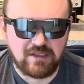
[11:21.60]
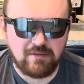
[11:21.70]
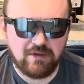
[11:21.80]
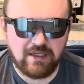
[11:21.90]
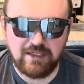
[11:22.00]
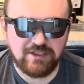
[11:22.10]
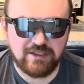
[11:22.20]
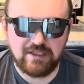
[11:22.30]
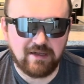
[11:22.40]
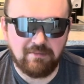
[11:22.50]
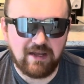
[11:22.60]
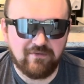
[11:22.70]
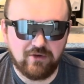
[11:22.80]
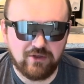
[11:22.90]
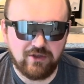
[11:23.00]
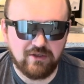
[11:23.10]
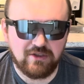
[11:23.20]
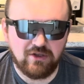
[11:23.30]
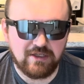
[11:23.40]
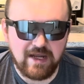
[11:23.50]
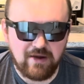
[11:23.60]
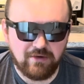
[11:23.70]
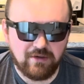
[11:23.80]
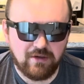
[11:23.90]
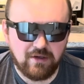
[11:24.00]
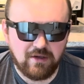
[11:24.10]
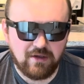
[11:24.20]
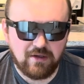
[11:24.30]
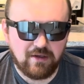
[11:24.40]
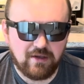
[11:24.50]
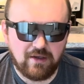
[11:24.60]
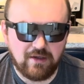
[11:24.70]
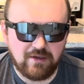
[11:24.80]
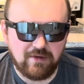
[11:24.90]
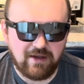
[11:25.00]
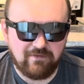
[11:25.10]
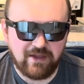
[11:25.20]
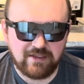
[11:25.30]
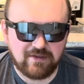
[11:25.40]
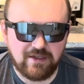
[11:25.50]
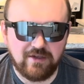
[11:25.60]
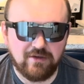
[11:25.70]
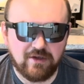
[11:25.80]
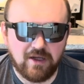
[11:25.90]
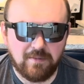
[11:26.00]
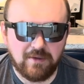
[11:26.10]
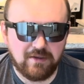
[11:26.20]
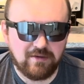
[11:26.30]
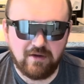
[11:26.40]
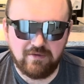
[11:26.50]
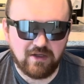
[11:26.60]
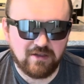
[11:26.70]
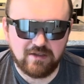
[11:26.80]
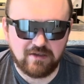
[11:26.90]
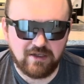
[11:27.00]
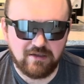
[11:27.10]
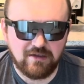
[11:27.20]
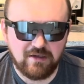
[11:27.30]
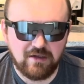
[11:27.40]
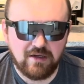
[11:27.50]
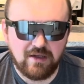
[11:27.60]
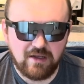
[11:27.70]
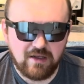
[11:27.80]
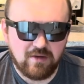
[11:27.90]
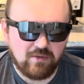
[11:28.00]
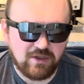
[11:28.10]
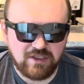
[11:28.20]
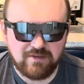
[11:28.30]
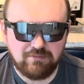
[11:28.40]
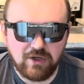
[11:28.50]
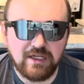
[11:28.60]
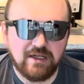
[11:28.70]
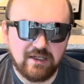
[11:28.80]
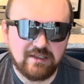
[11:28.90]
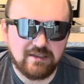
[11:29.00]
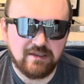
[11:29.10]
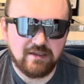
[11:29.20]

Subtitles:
But it's just like a bifocal. You just look down and you have that screen, you look up, you have the other screen, which is pretty nice.